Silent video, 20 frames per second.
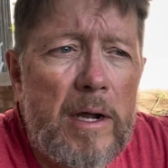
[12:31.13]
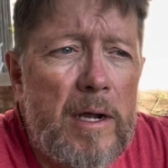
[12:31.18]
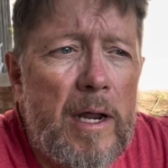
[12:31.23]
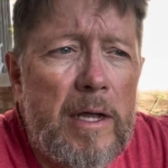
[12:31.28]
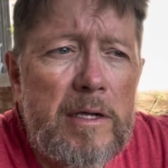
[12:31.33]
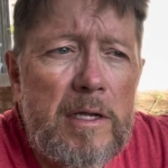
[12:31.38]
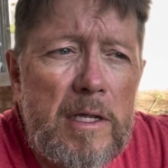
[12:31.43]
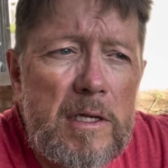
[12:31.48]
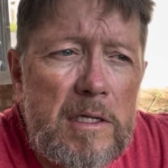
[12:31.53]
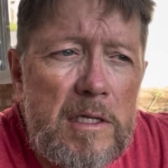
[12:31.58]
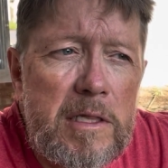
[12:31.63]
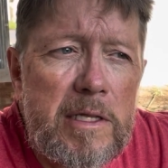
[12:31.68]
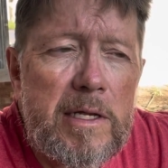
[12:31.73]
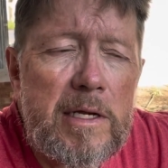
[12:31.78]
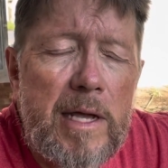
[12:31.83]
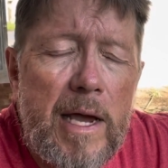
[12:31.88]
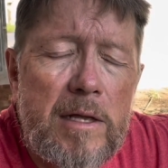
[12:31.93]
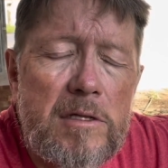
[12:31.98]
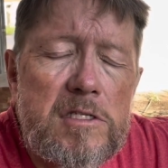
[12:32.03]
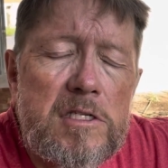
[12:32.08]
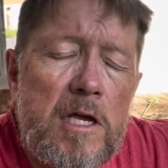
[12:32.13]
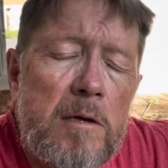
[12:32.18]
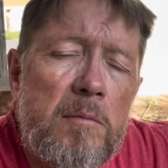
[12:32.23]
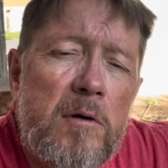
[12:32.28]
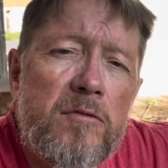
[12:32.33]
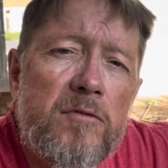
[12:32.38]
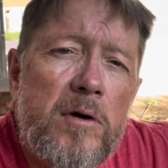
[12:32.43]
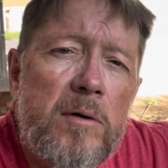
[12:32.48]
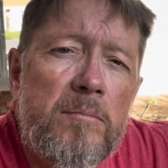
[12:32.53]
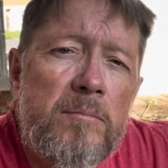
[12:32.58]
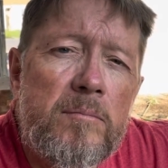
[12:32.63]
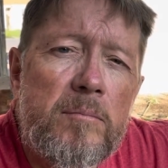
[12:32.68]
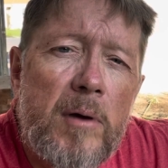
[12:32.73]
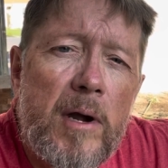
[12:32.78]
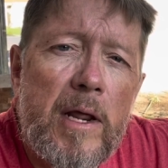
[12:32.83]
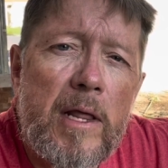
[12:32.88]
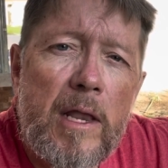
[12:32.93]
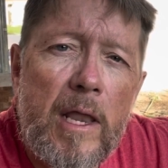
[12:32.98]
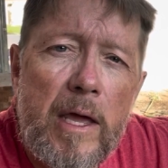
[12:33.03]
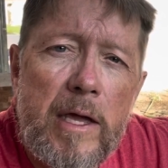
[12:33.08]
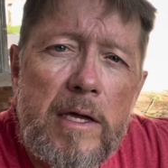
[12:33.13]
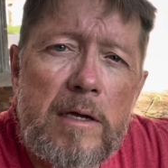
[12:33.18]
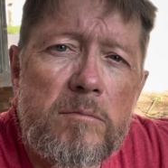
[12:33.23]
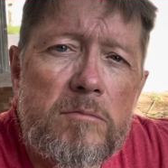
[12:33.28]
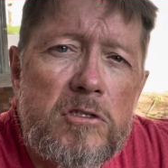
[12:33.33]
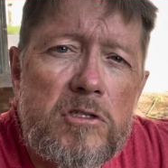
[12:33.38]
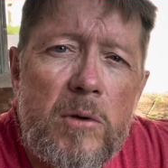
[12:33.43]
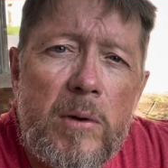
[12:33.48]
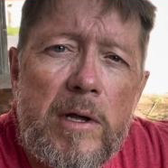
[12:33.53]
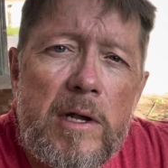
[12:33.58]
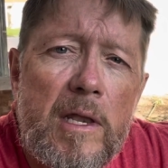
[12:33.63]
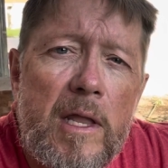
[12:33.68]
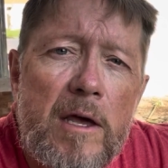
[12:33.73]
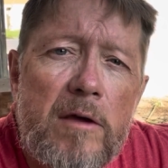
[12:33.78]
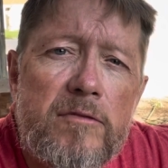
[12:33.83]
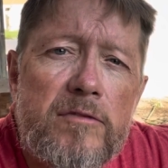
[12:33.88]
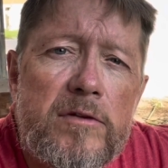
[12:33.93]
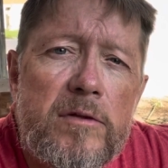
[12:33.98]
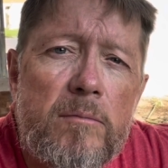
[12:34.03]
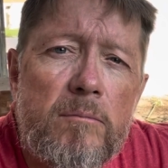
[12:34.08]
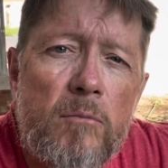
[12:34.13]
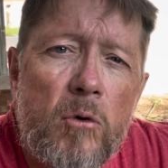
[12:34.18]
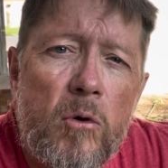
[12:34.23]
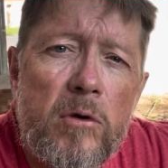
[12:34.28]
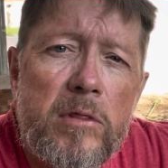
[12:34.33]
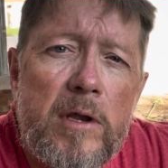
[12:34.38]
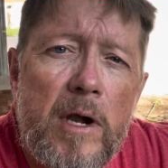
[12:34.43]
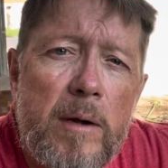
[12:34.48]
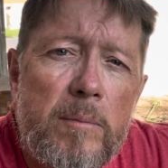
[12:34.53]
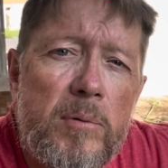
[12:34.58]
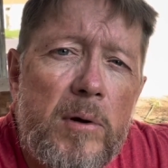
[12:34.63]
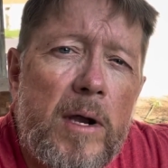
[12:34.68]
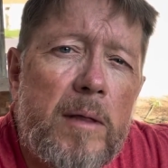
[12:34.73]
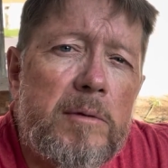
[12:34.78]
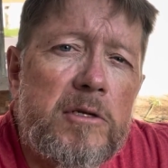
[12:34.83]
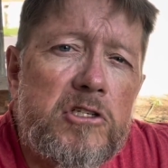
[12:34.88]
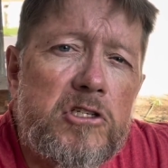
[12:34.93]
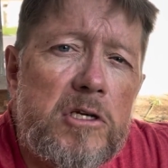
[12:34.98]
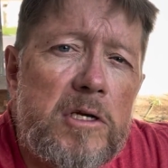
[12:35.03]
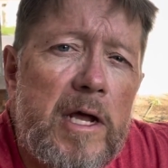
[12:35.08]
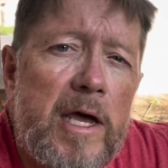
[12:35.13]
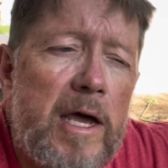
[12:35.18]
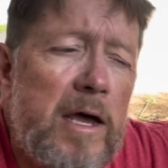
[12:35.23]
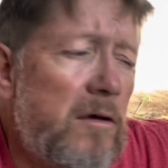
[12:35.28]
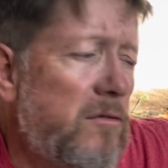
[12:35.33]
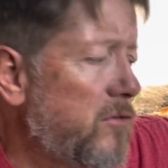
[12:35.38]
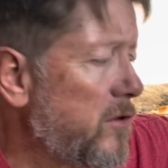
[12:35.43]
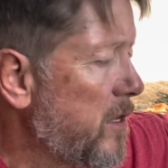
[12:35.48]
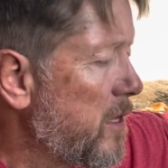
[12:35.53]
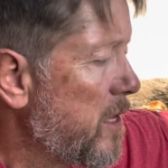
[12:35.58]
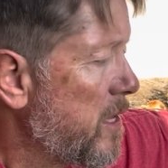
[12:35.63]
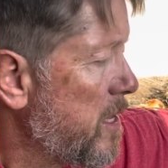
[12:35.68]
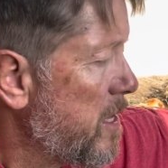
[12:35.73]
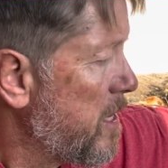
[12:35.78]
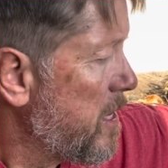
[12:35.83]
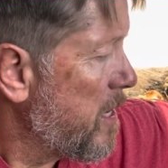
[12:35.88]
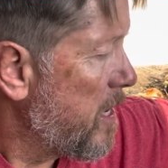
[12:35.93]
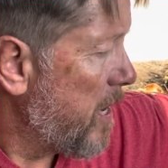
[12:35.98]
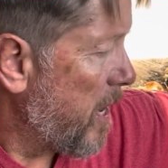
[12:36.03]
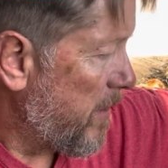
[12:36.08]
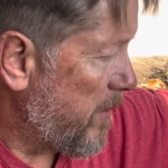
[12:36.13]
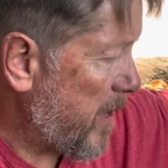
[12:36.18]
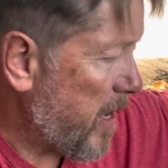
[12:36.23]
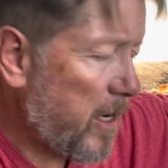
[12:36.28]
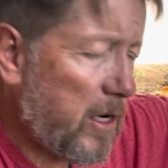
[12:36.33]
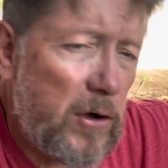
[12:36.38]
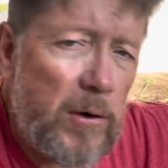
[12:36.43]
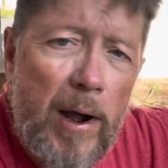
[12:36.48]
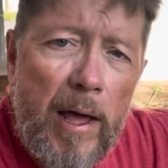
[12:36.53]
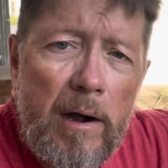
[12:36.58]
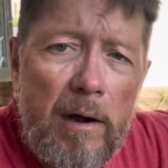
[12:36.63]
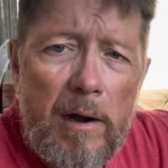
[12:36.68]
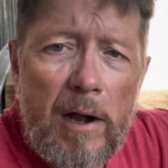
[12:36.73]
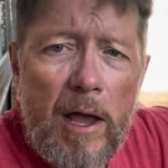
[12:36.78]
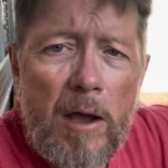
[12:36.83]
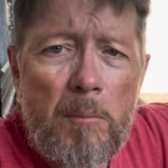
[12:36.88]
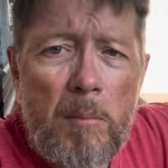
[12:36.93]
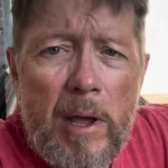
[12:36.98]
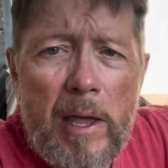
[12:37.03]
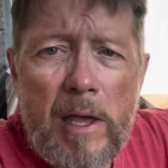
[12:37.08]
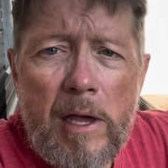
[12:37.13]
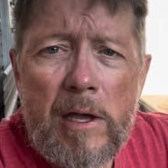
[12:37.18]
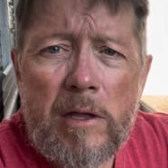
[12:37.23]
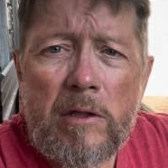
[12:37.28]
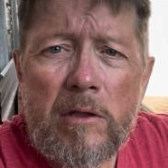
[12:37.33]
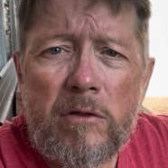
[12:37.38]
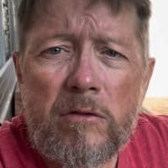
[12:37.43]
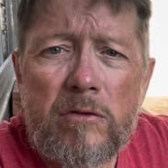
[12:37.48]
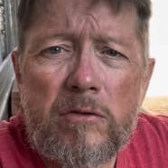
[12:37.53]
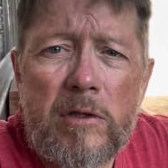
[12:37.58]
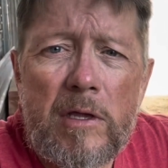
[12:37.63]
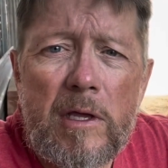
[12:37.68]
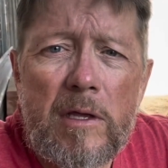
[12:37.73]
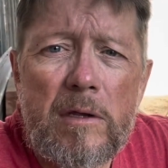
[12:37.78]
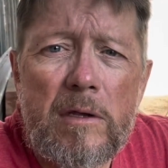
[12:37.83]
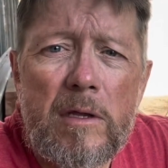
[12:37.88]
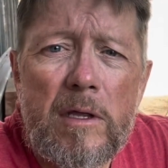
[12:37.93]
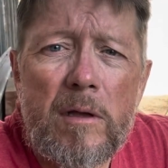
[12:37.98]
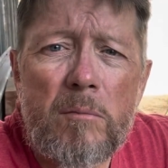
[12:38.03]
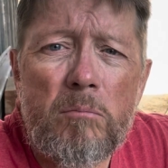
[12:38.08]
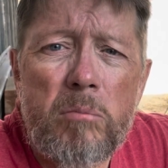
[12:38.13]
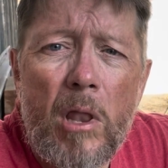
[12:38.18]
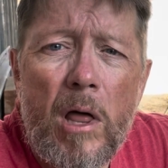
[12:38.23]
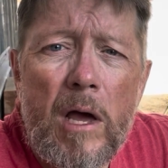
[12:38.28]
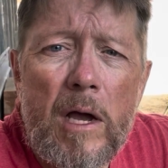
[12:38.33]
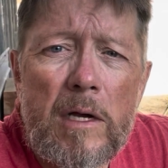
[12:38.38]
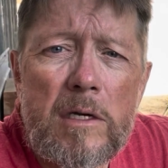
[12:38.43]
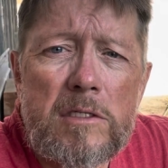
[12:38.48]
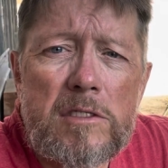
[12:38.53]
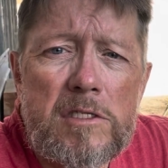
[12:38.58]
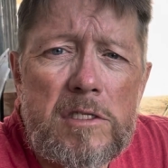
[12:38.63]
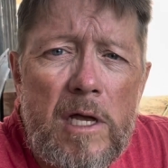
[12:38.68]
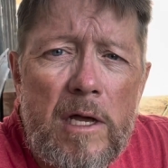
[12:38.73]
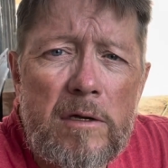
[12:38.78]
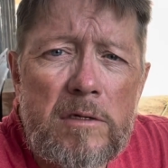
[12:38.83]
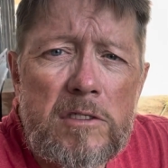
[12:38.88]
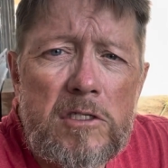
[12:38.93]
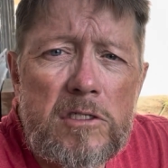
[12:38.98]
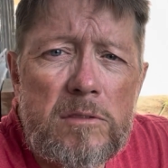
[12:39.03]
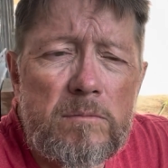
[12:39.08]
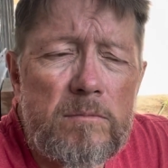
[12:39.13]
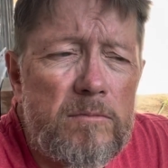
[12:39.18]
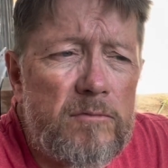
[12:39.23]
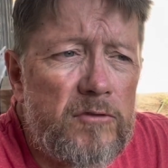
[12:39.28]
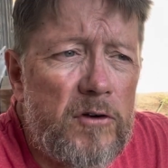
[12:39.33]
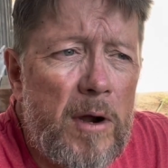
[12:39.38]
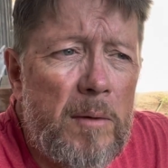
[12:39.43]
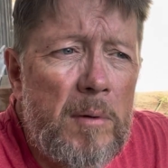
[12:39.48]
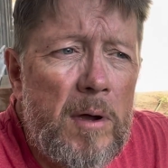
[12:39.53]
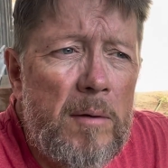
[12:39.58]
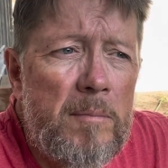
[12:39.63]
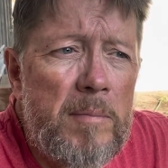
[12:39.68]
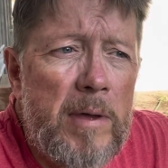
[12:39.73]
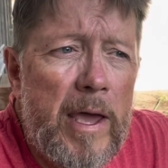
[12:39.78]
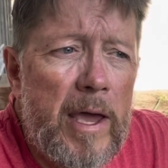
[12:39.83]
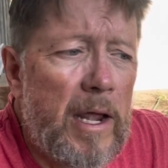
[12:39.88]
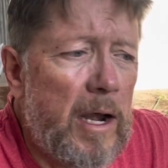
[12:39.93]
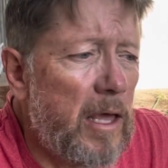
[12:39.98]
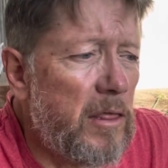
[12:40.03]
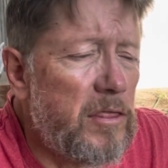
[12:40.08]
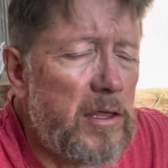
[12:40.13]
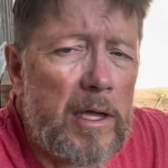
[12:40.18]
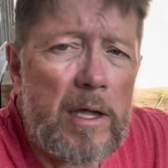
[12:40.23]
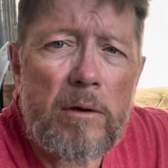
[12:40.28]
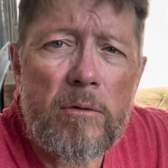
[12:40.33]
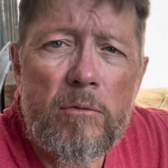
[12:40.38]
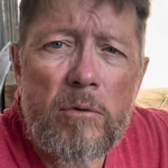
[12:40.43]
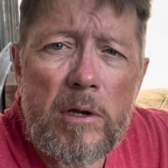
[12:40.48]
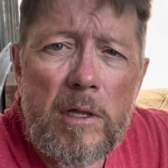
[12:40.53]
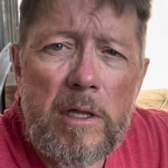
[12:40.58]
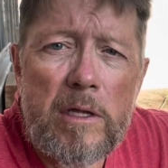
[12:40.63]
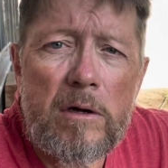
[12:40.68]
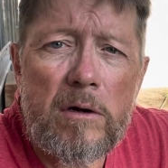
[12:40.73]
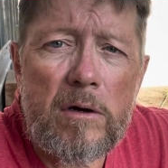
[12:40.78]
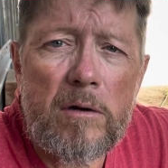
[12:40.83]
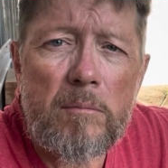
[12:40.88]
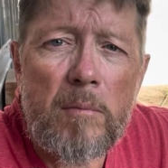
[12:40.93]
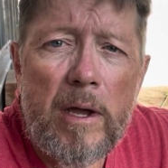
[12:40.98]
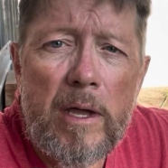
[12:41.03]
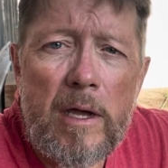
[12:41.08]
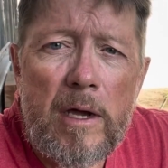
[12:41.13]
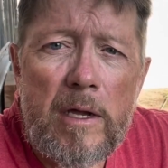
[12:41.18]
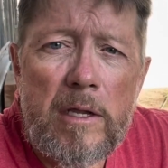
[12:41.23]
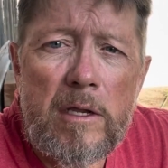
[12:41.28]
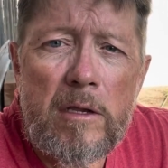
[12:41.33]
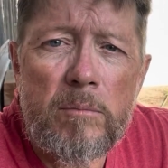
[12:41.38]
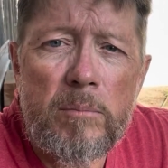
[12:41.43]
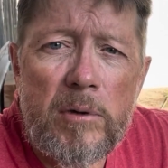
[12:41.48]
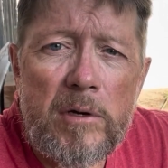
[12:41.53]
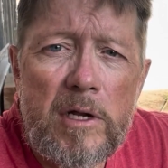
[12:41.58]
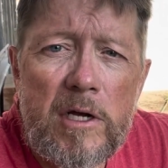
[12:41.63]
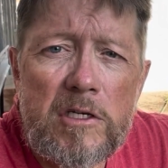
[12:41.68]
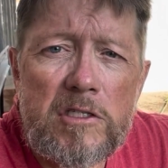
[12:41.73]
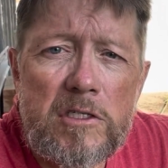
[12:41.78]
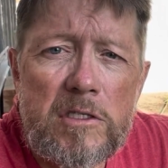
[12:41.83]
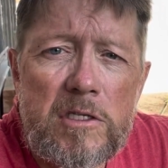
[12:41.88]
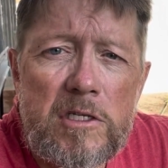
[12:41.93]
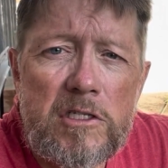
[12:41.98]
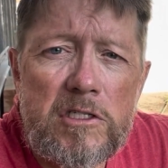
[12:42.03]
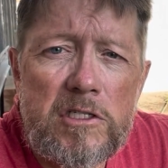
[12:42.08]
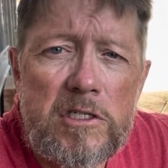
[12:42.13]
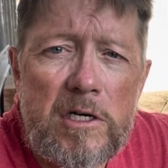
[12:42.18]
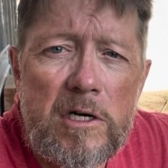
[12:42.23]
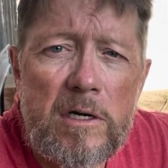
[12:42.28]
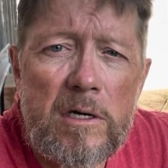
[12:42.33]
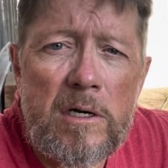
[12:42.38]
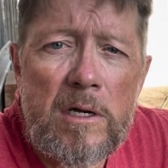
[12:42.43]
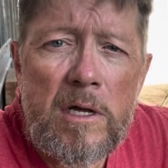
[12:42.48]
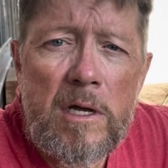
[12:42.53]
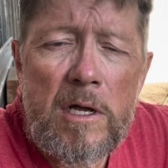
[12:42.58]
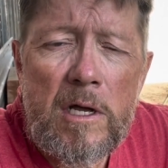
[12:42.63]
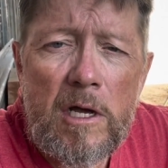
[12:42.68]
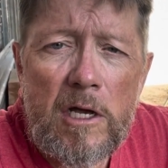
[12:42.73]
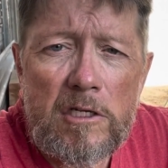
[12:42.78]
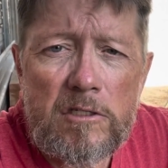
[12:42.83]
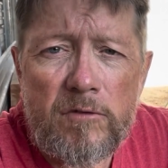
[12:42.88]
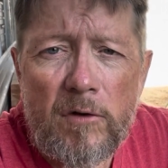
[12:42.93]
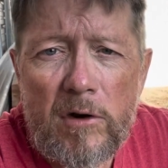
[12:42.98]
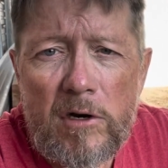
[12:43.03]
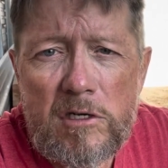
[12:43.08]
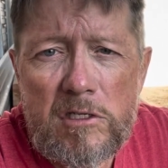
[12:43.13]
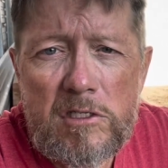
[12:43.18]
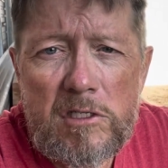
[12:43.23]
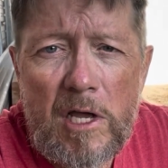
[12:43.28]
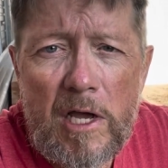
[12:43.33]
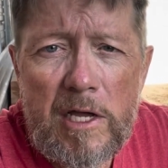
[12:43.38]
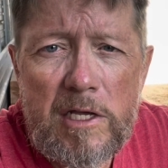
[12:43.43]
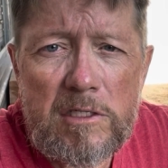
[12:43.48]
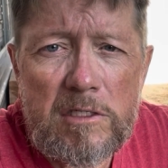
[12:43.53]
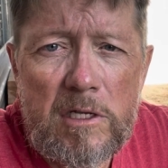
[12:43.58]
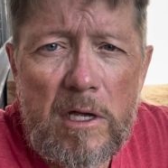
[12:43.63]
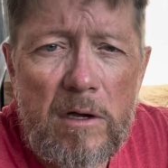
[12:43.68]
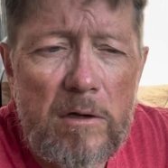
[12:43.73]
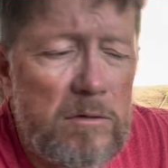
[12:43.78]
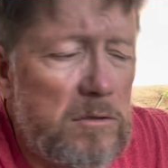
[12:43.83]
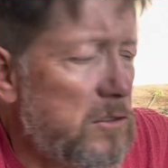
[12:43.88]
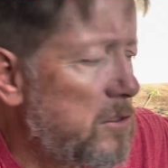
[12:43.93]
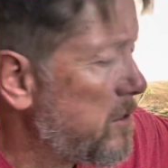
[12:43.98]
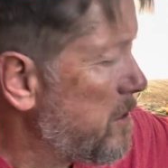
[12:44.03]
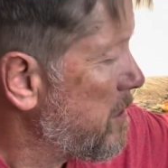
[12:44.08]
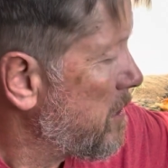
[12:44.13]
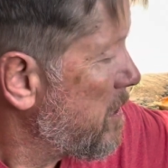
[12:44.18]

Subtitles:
And I did clean out some of them, but I like them, so I left more than I probably should have. And that crowded out my onions. It blocked sun from them, and I think it really hurt my onion production this year as far as size goes.